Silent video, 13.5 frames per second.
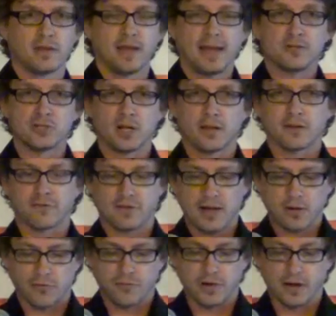the, angelic
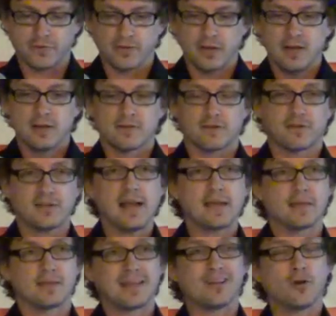sacrifice to say
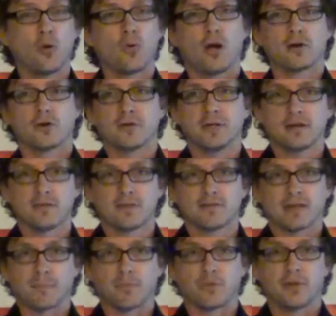that they no longer needed the
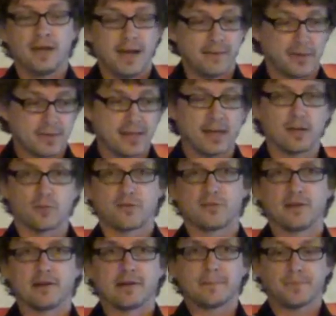temple and that the end was
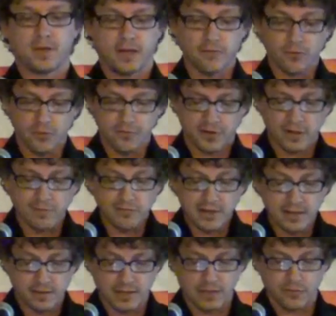nigh. And so it was a
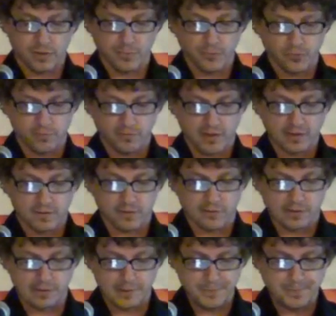convenient thing for them to invent at the
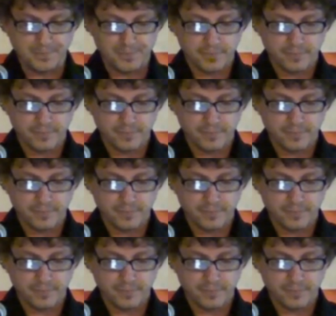time.